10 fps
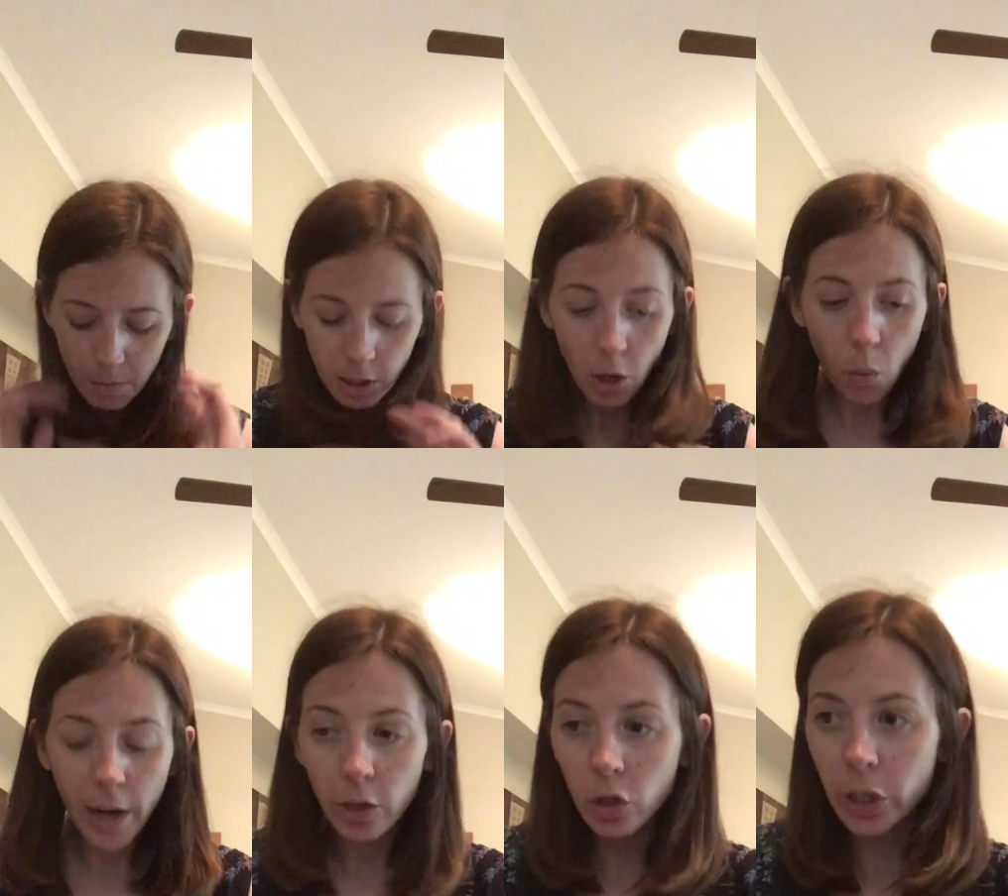So
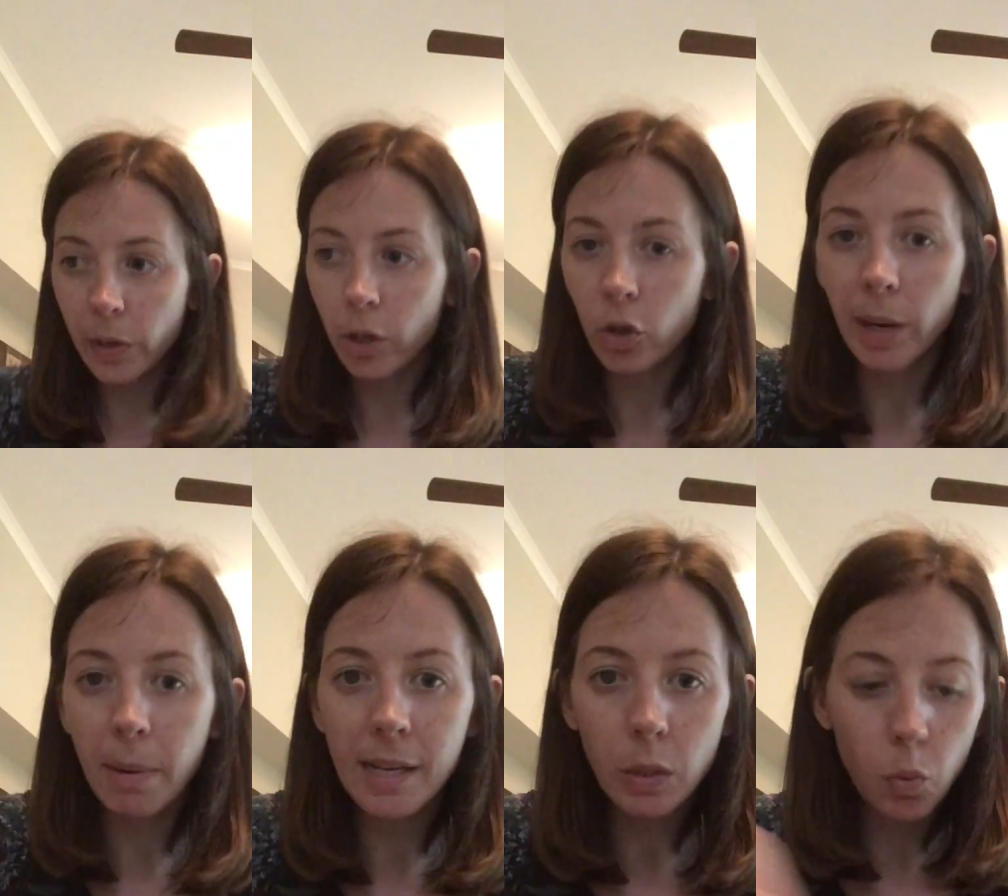when you're doing your
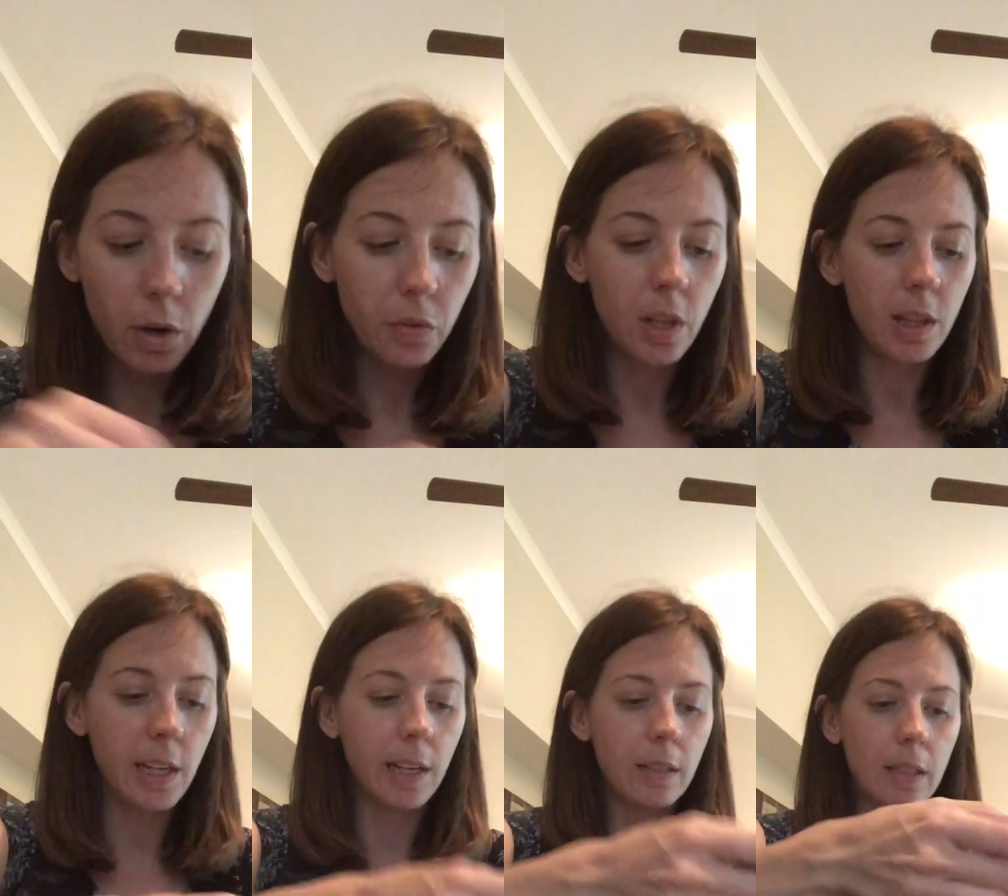neckbands, one of the
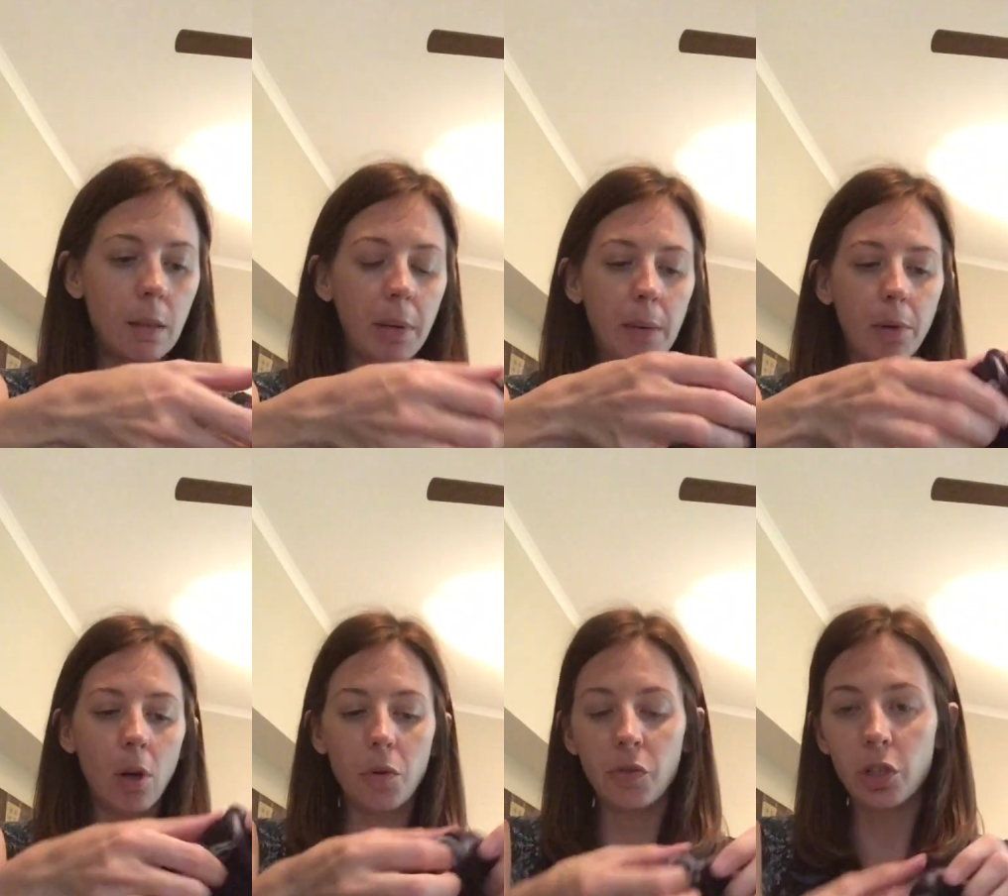things that people
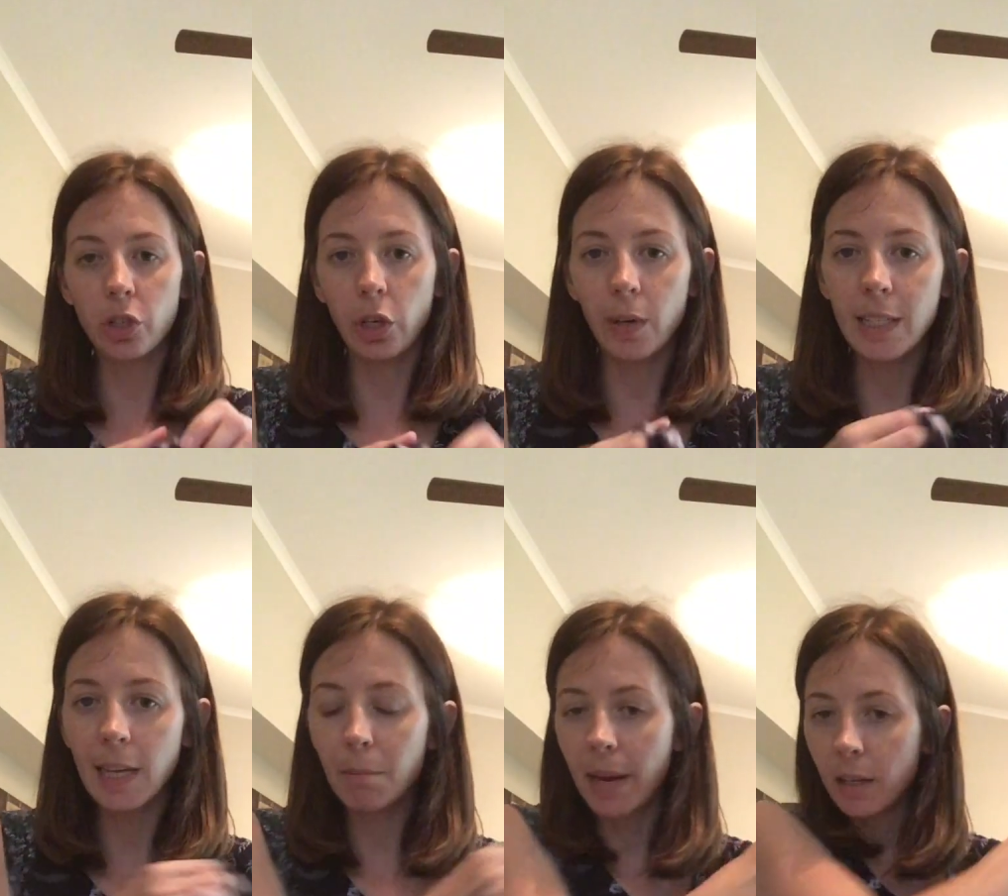often do is
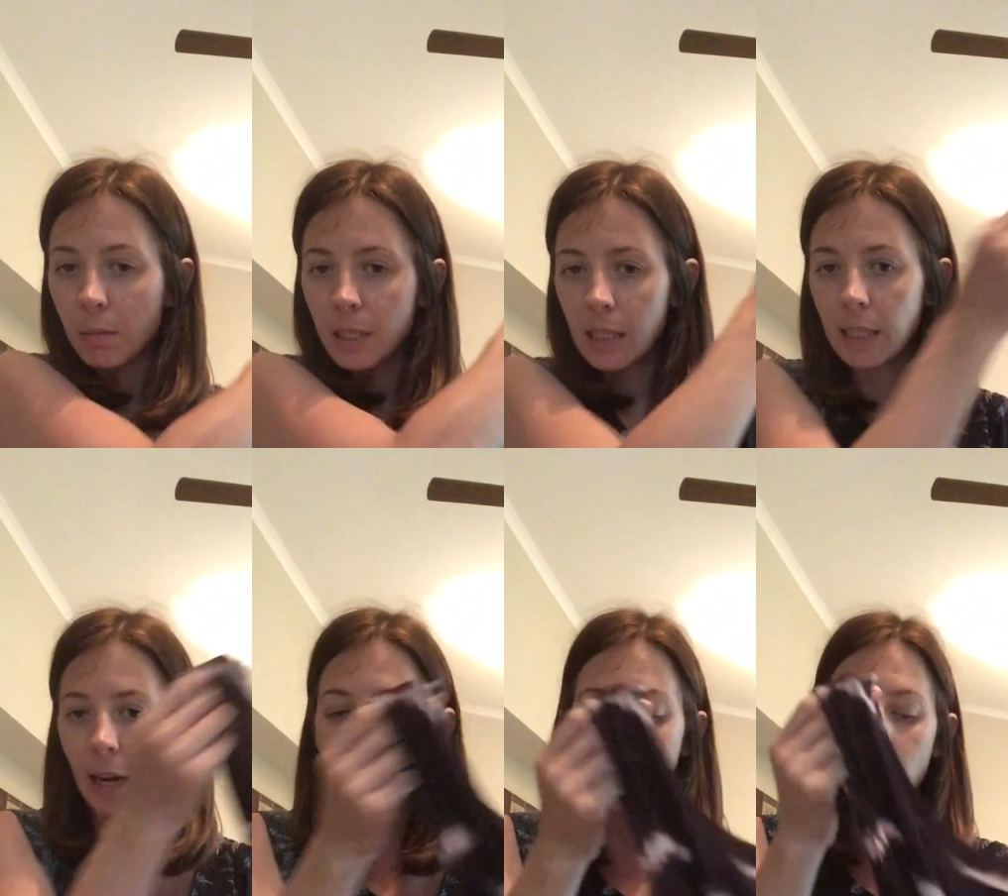they make the
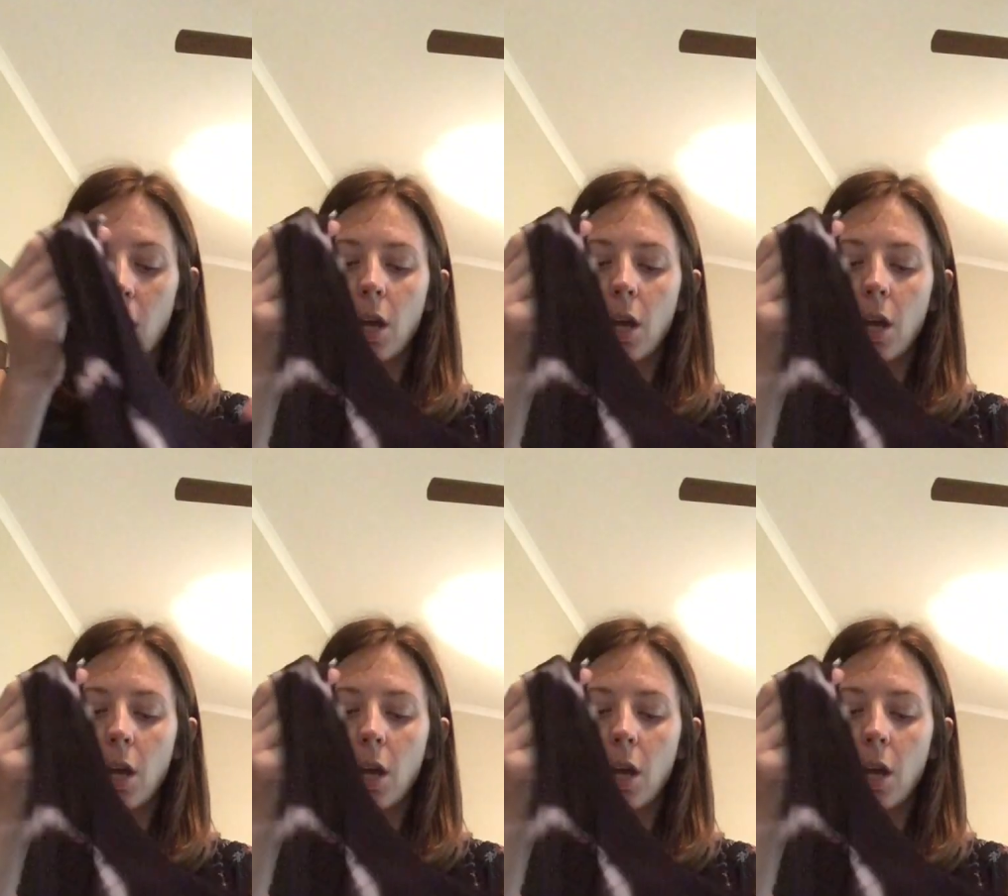mistake